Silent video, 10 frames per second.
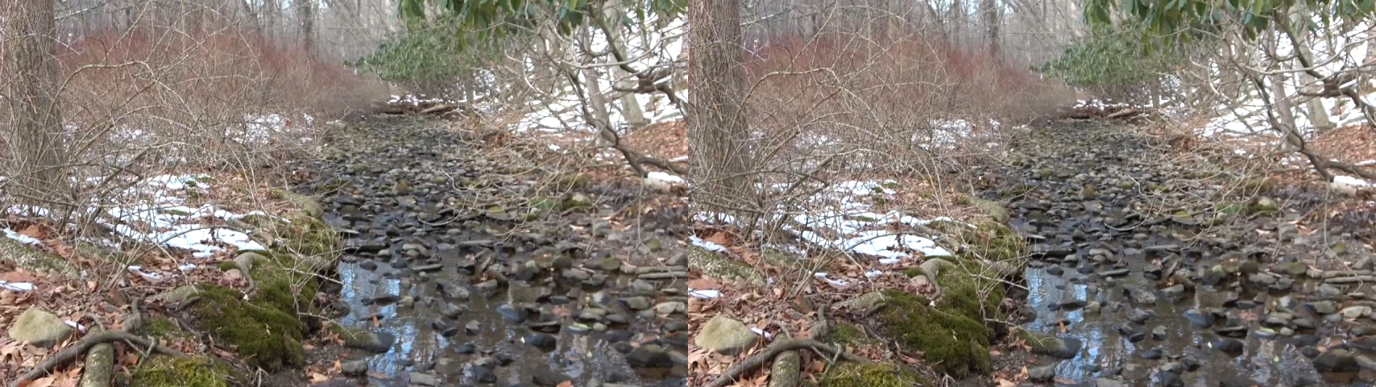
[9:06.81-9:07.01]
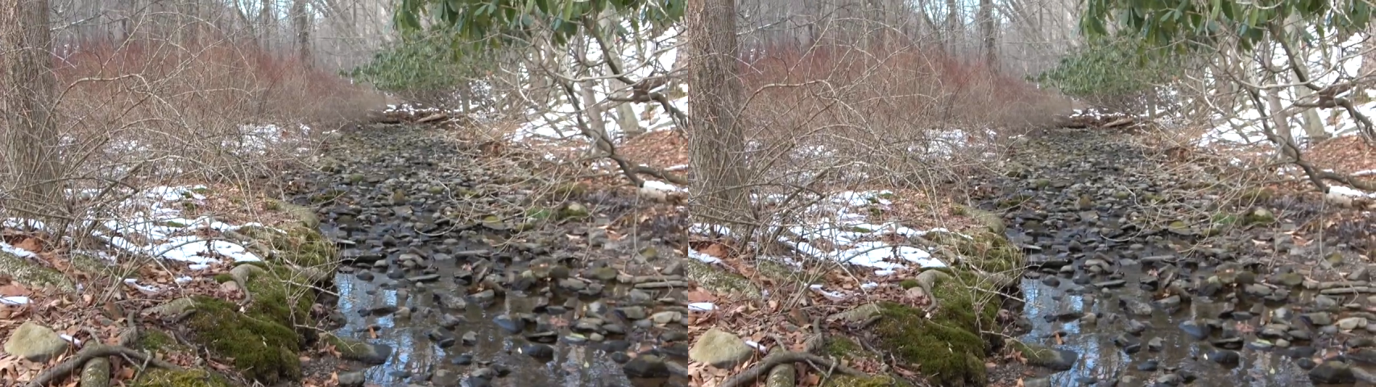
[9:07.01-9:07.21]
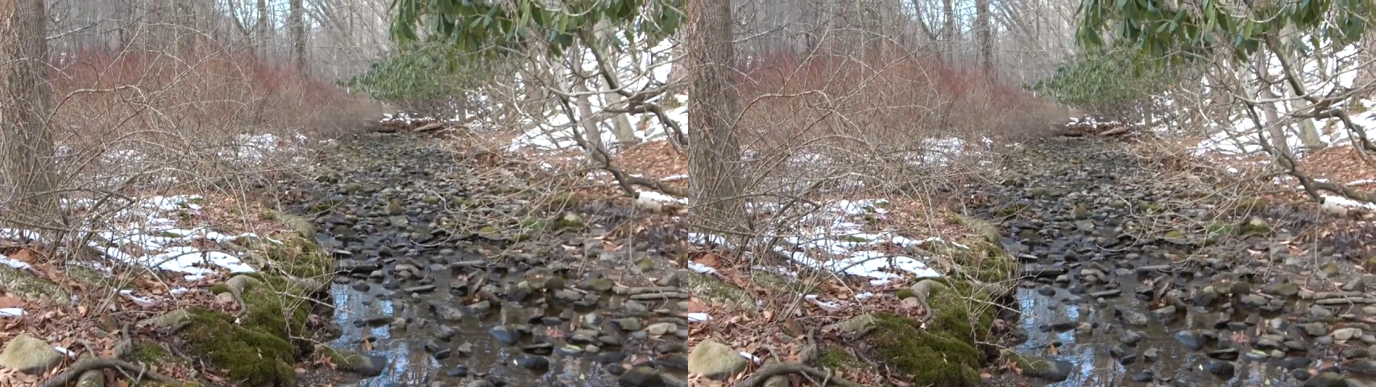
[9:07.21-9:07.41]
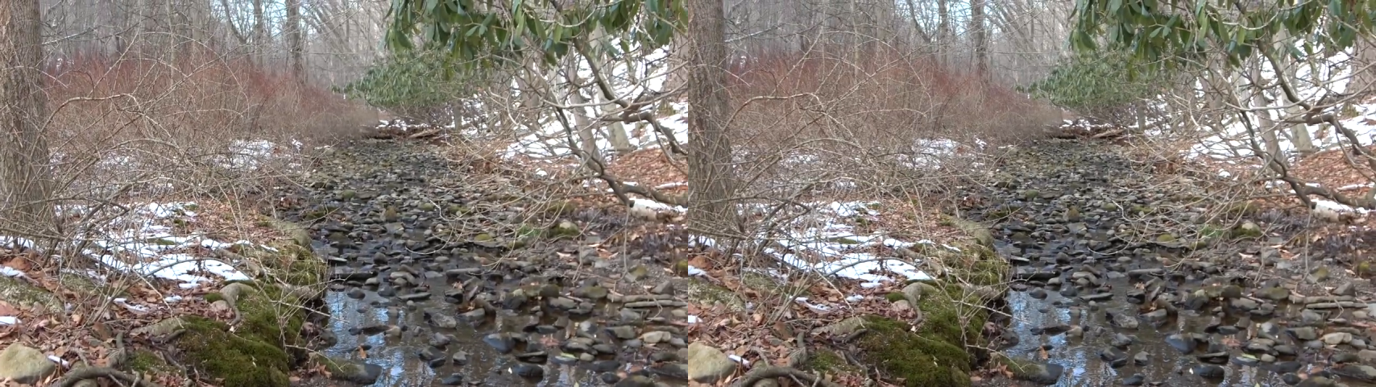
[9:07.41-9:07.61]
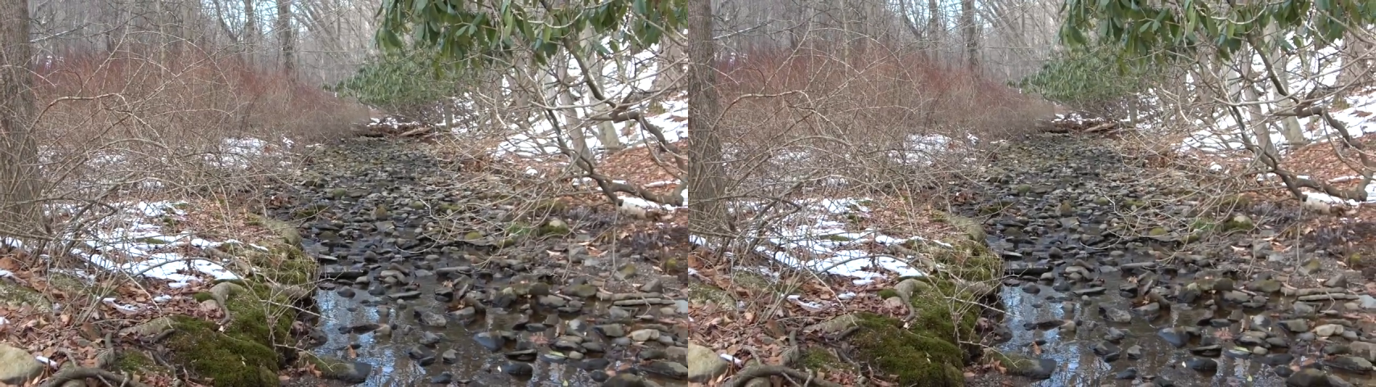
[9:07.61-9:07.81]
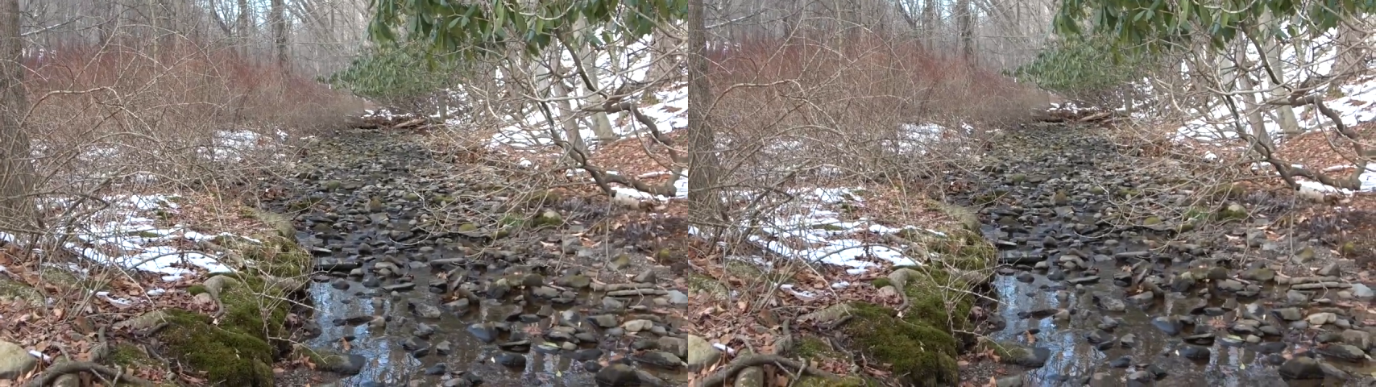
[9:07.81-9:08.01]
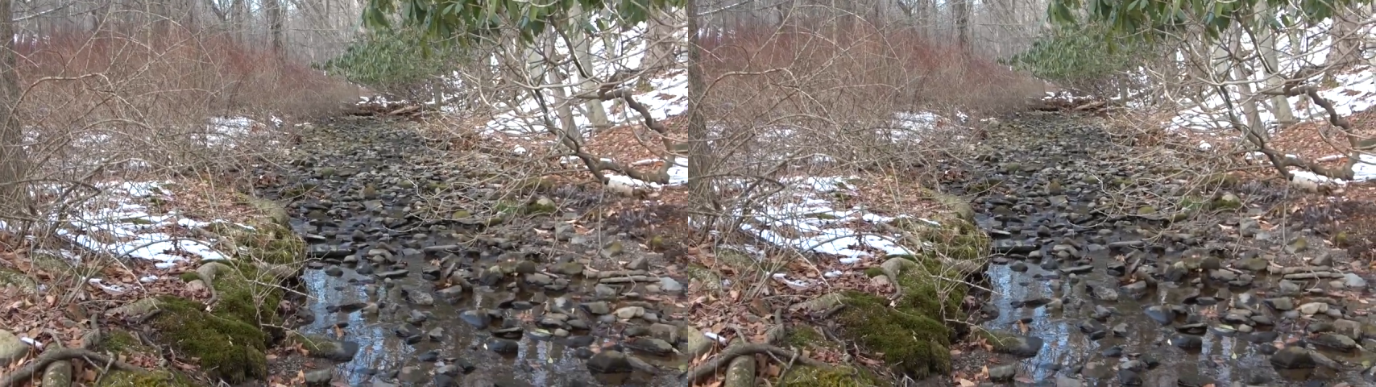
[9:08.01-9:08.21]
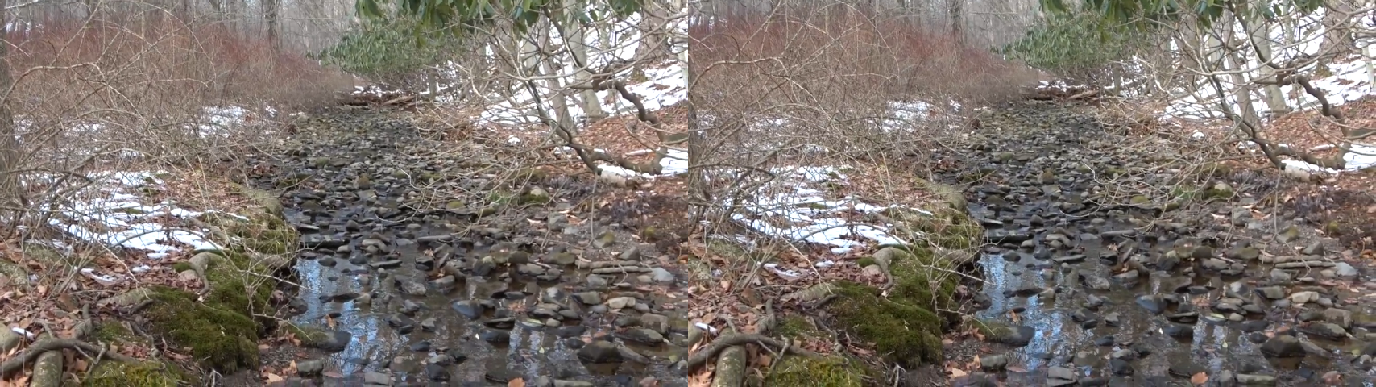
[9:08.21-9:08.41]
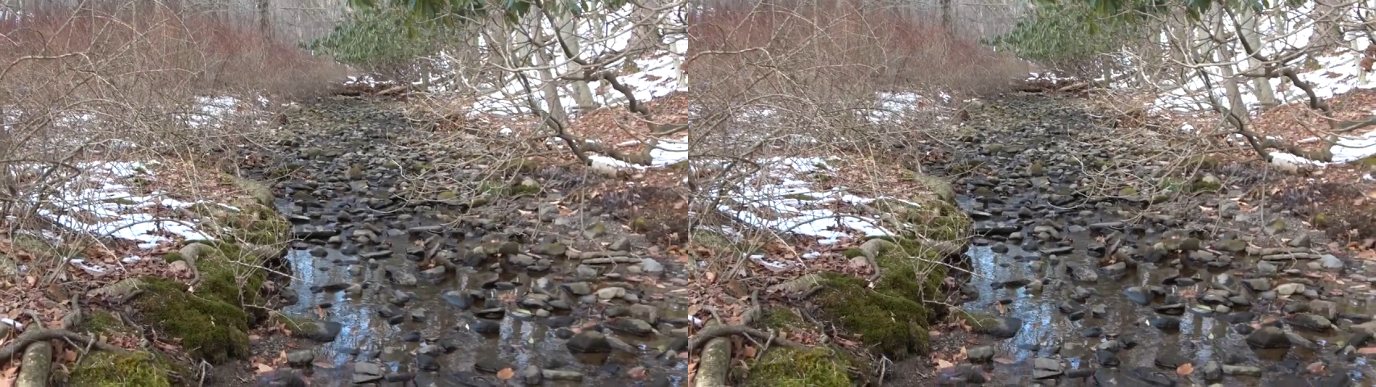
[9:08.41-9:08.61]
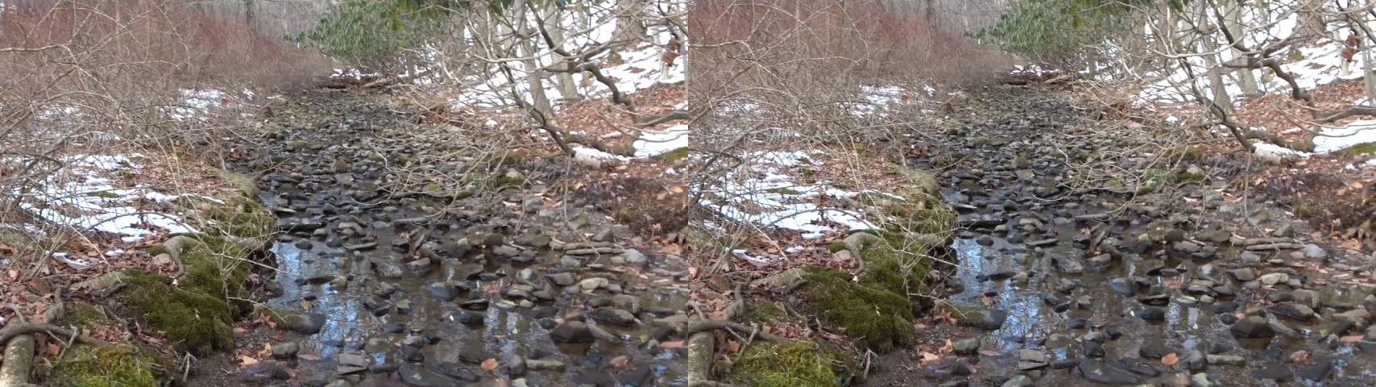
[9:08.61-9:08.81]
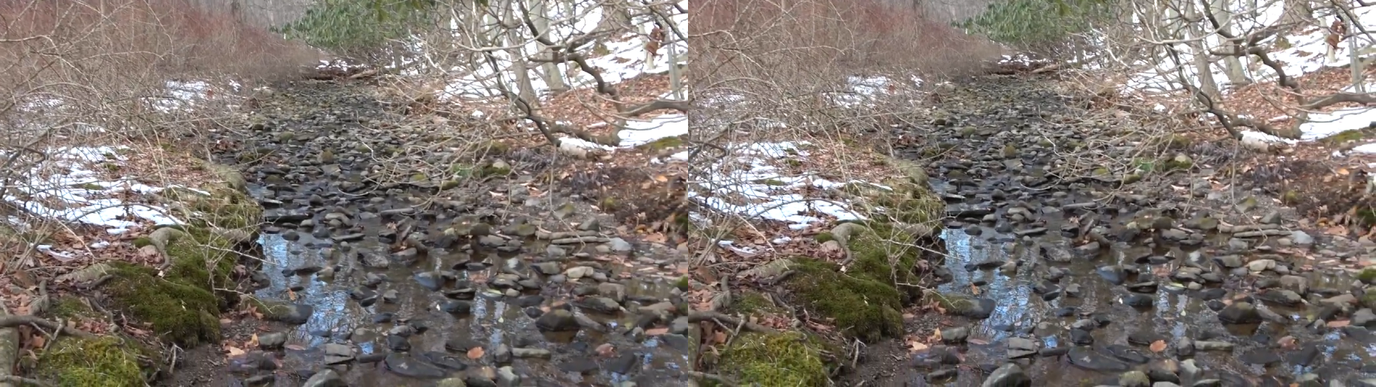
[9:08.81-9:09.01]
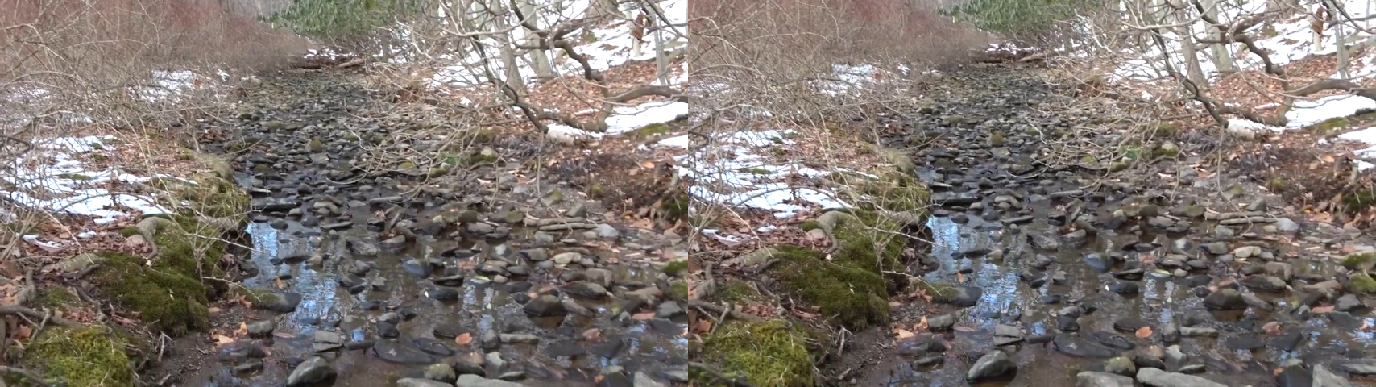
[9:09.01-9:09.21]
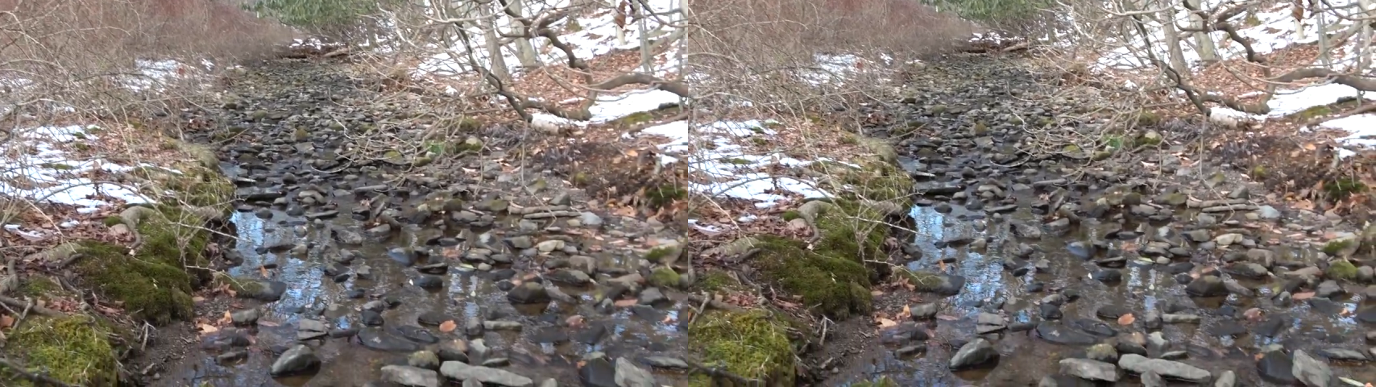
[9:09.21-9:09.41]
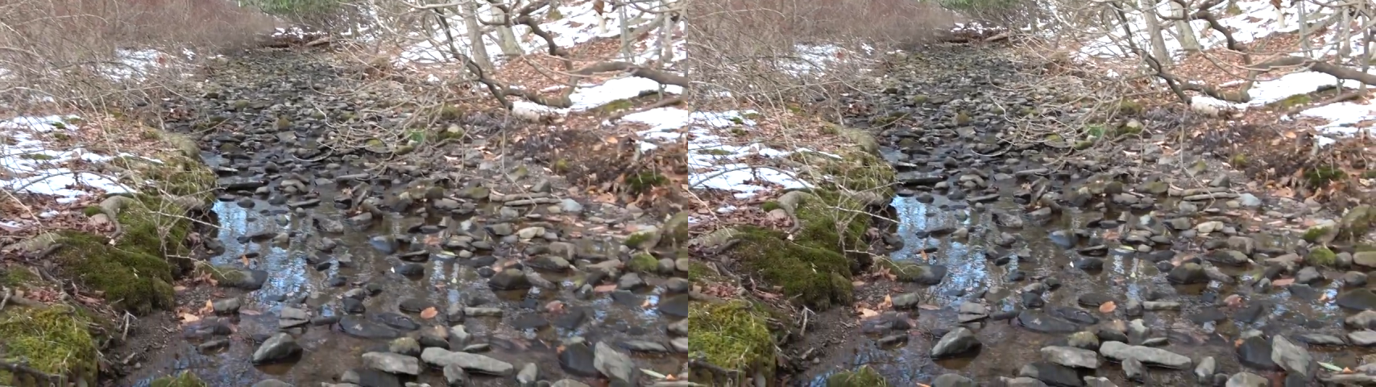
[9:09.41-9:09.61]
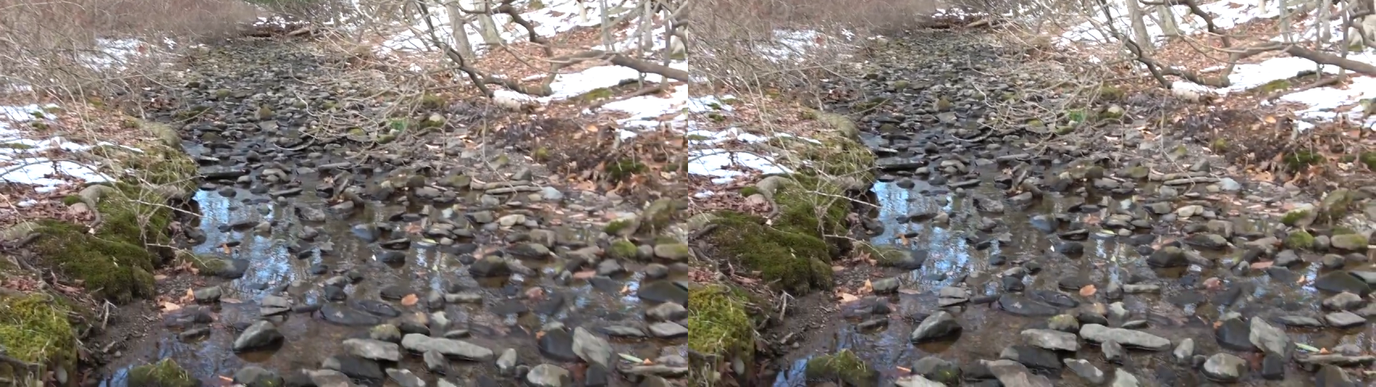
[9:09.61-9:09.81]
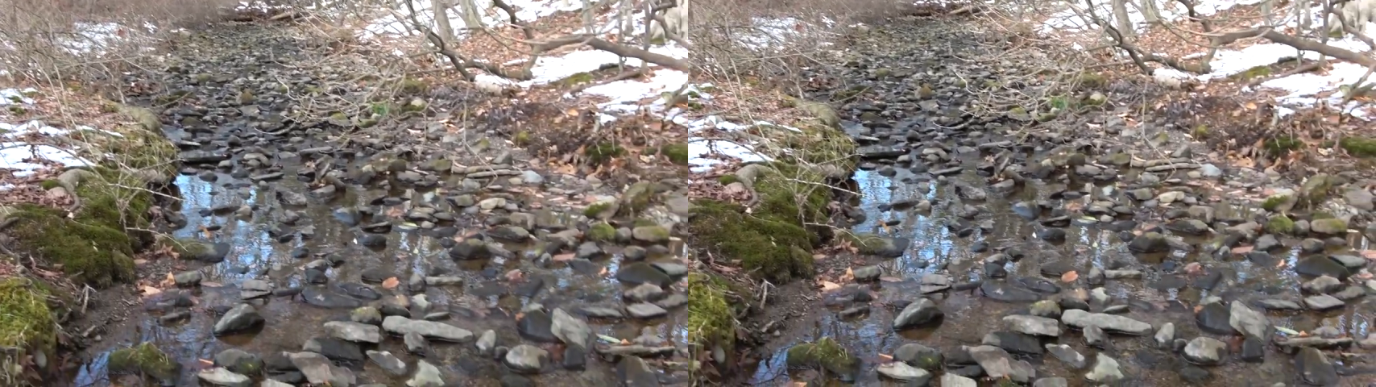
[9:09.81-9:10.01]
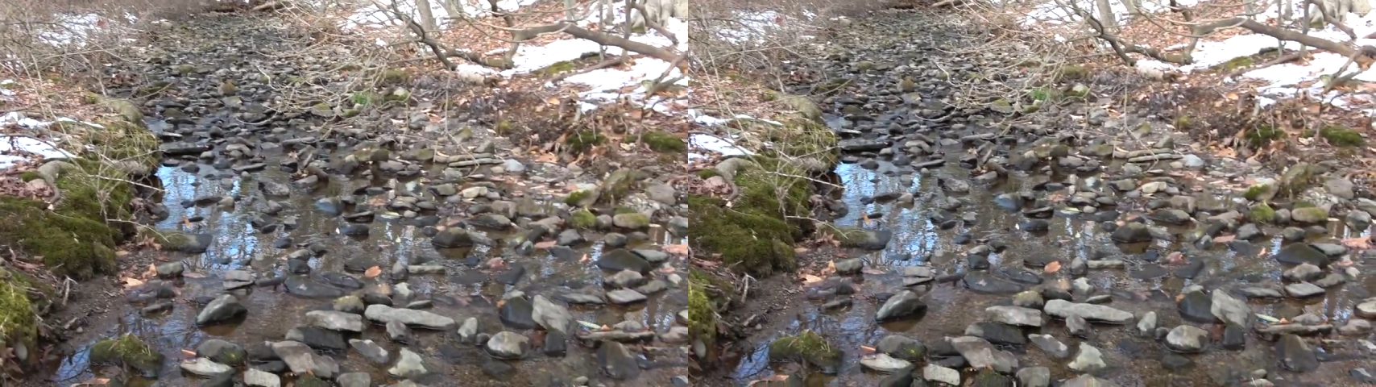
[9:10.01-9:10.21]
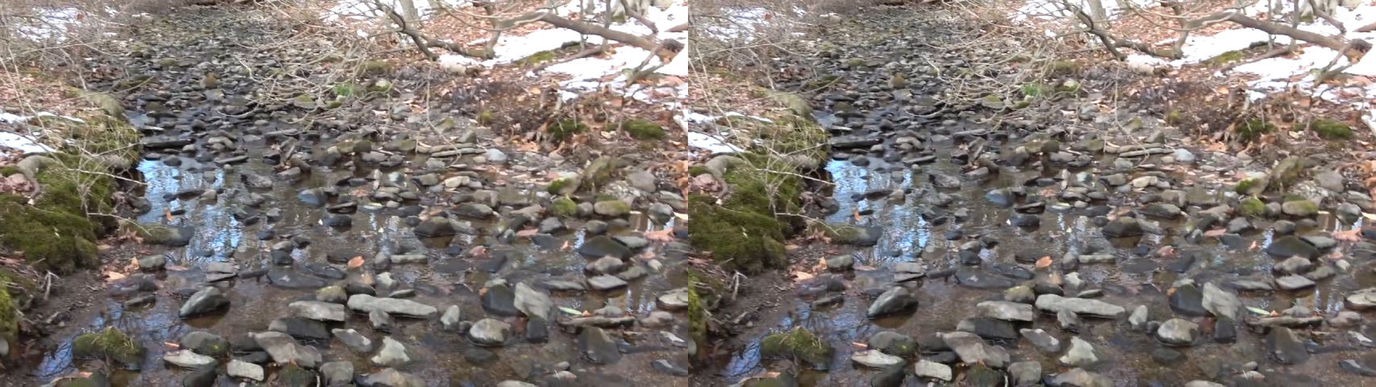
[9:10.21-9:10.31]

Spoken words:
No face is visible, so there are no lips to read.